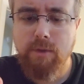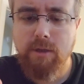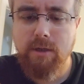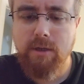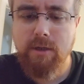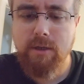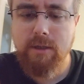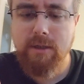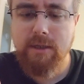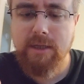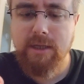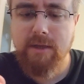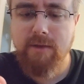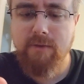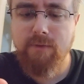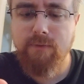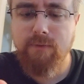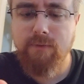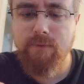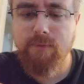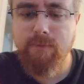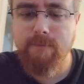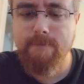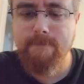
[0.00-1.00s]
but it does
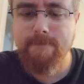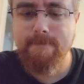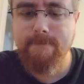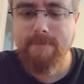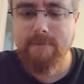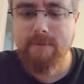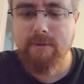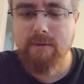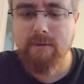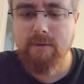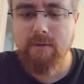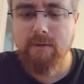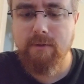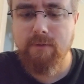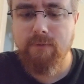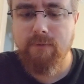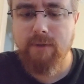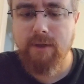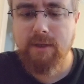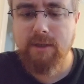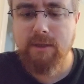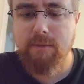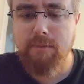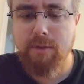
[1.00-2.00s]
have
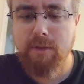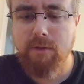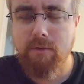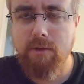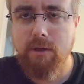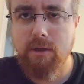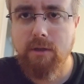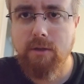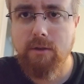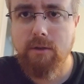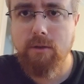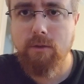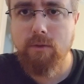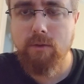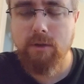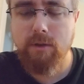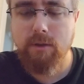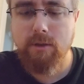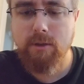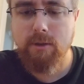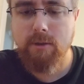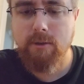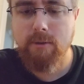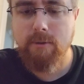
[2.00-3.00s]
flexibility to
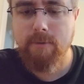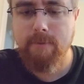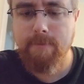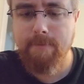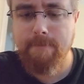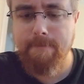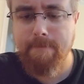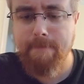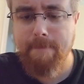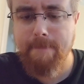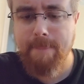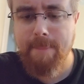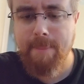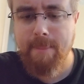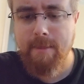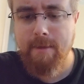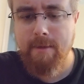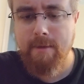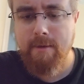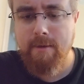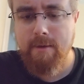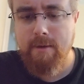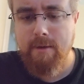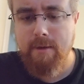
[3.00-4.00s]
it,
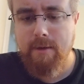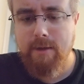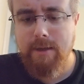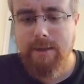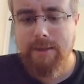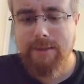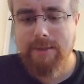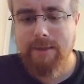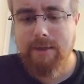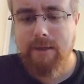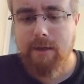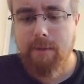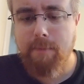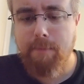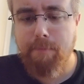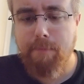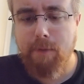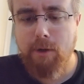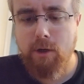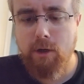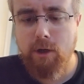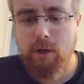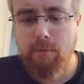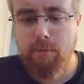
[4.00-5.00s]
and it's not a
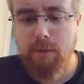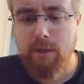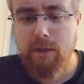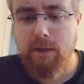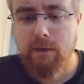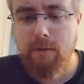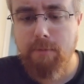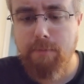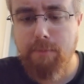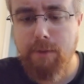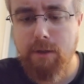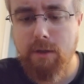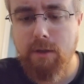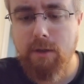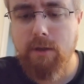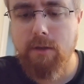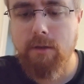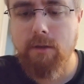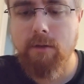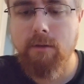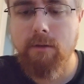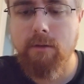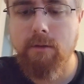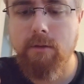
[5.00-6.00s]
permanent
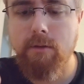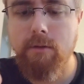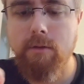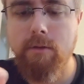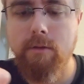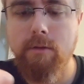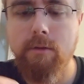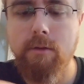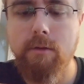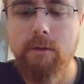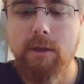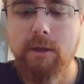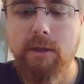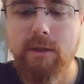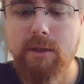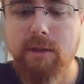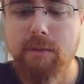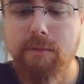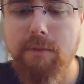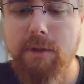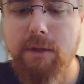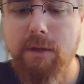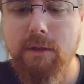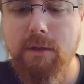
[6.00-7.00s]
bond like some